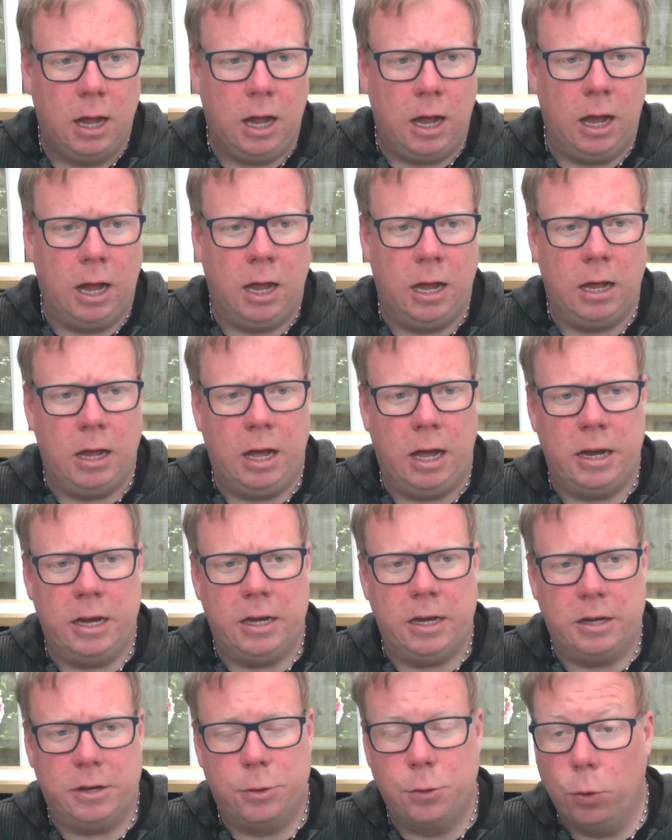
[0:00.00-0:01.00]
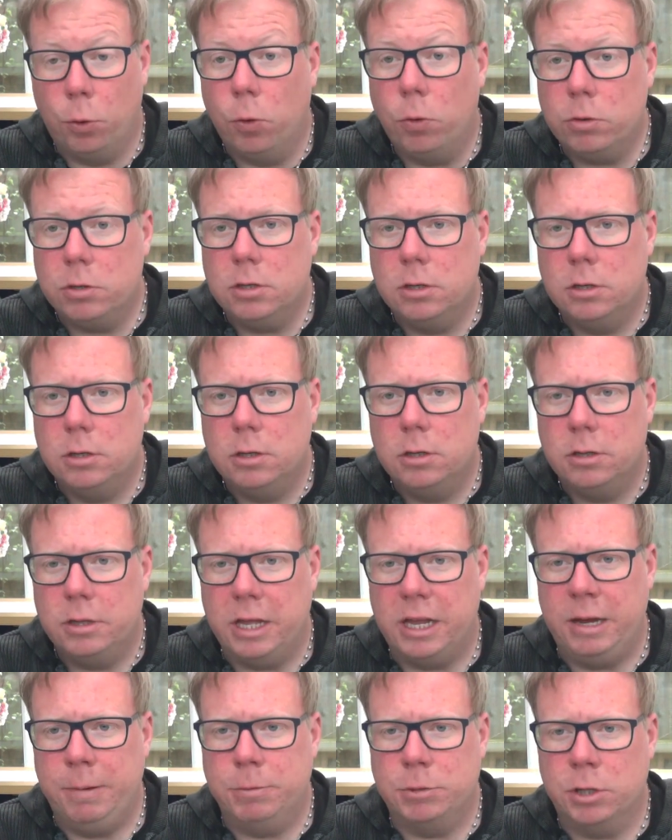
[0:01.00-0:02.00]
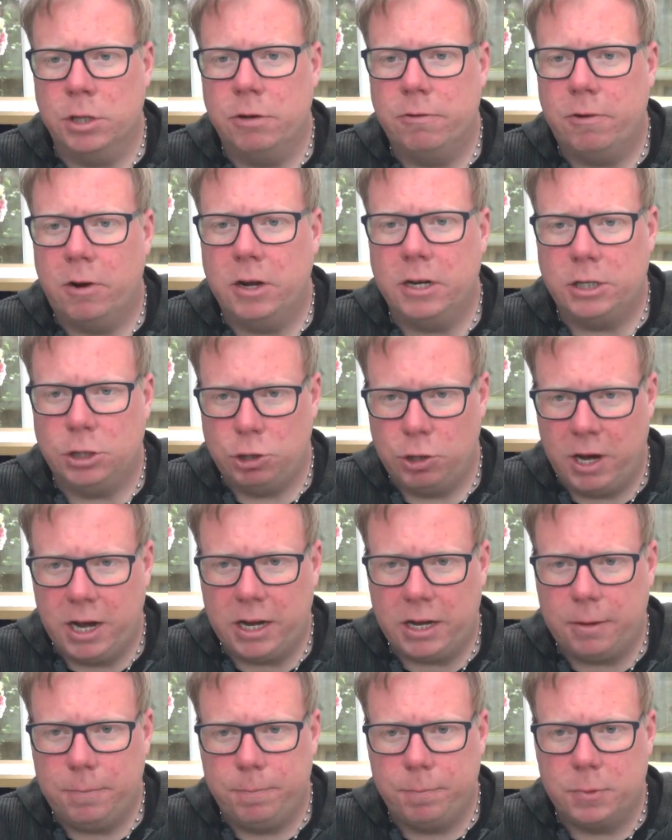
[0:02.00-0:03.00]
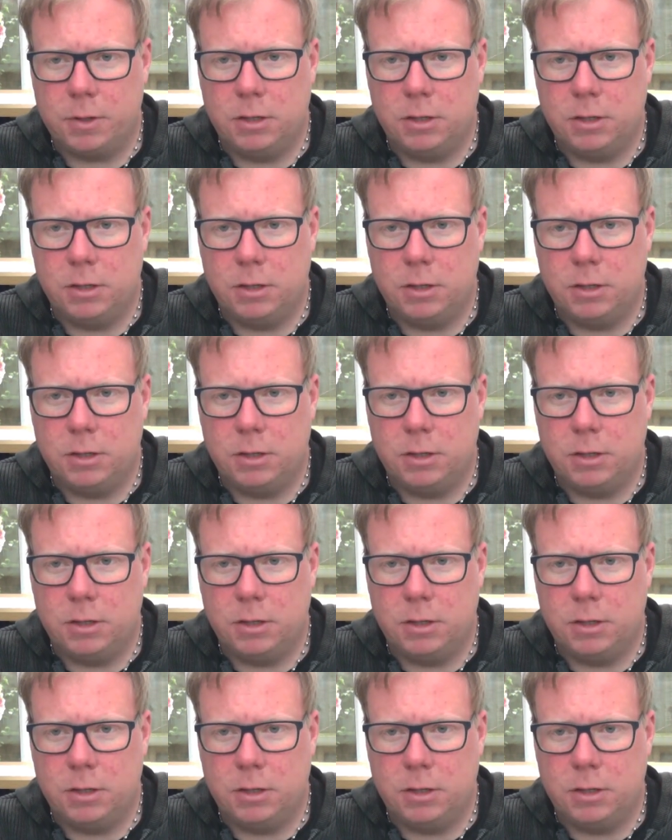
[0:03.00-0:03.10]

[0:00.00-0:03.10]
and thought that he was on the right track.